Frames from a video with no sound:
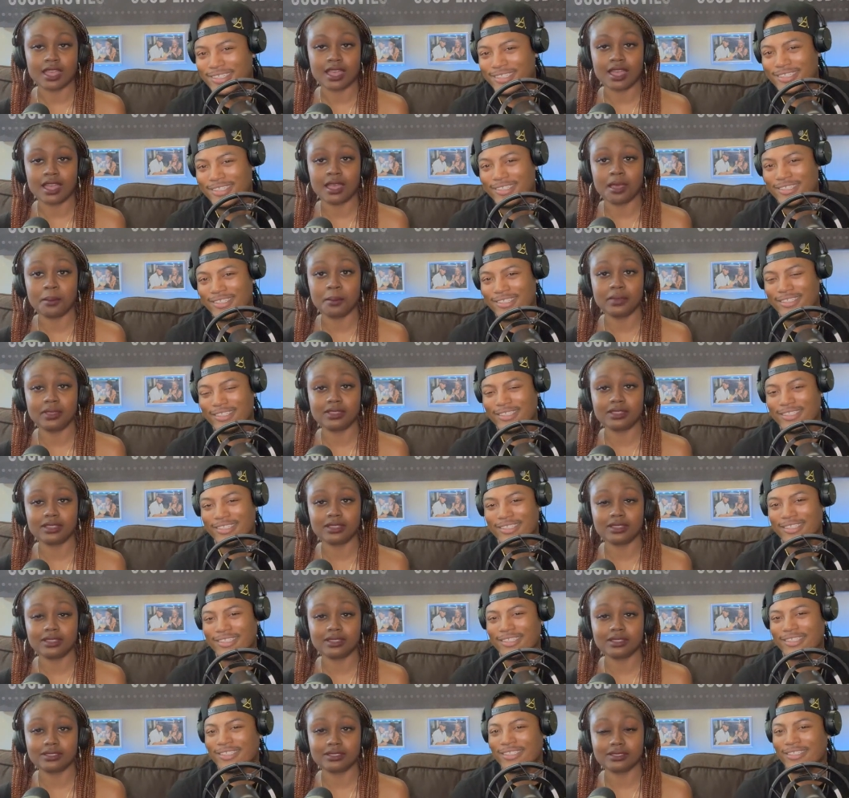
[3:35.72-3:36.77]
Speaker 1: I
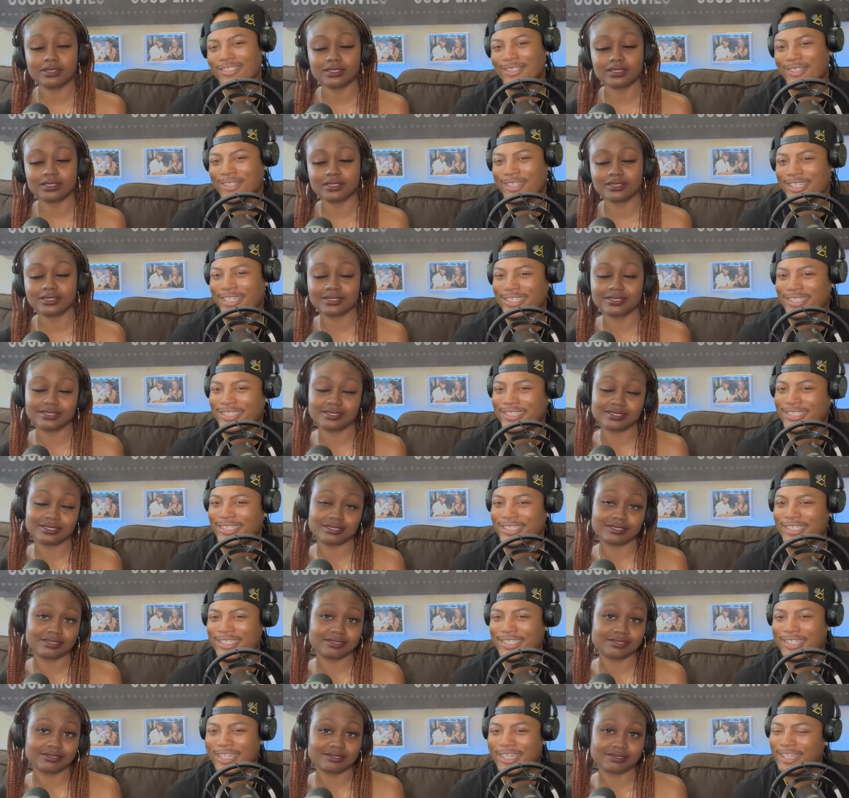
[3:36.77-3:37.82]
mean... So like,
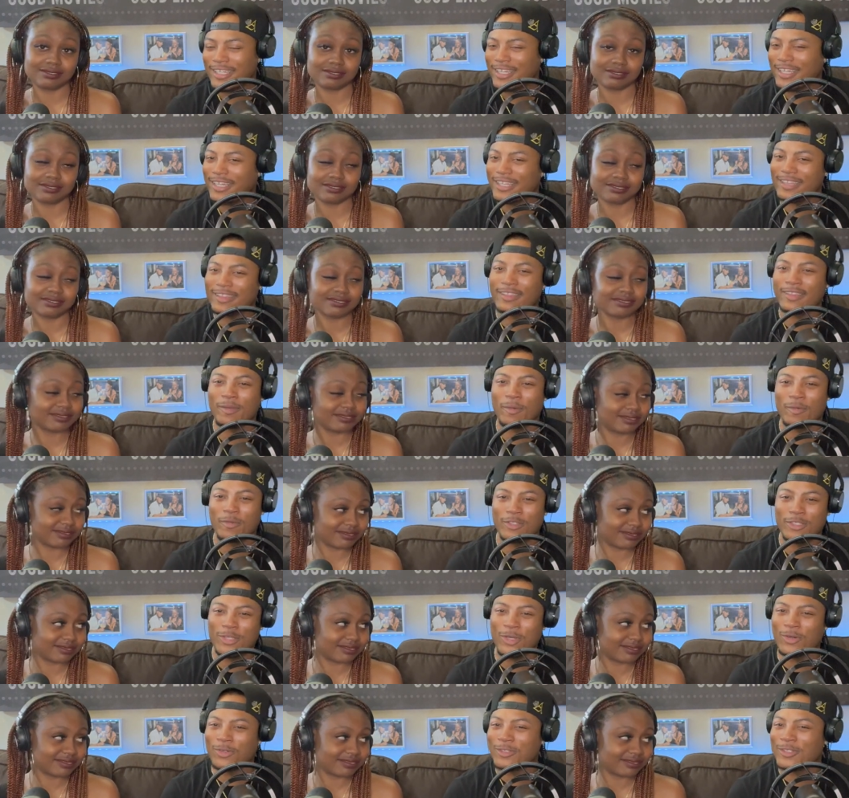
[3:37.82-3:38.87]
the
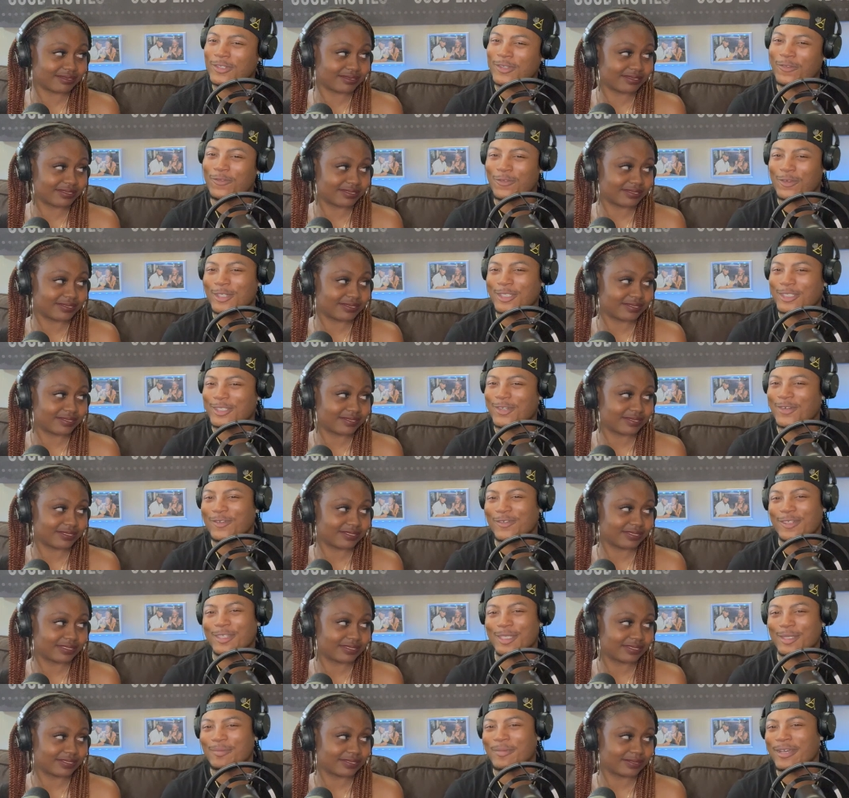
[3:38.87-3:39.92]
tone of the voice don't
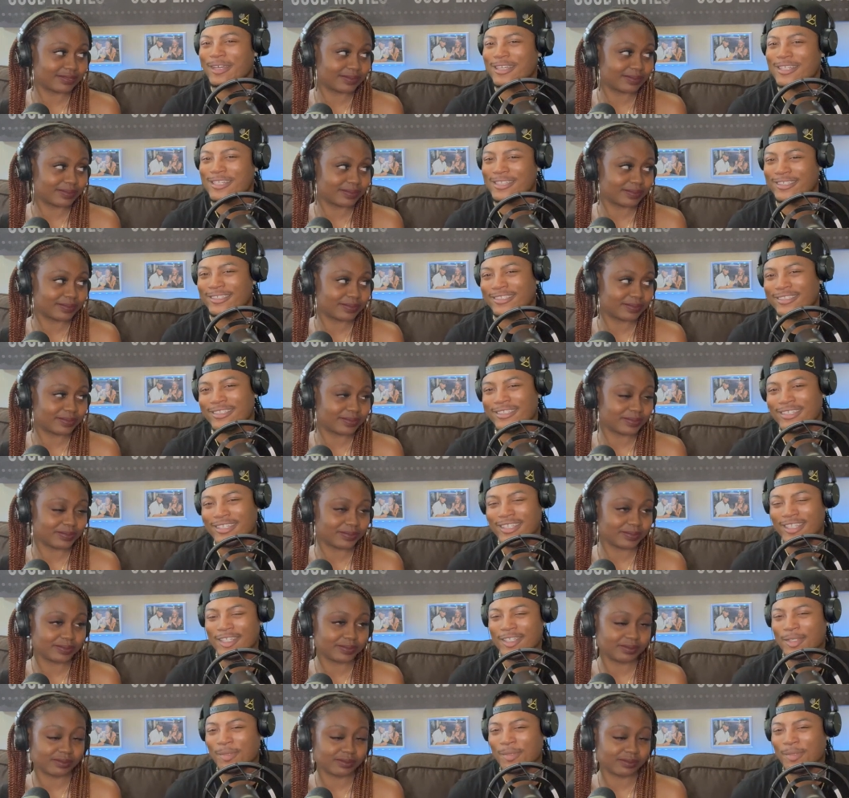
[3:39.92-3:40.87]
really matter. It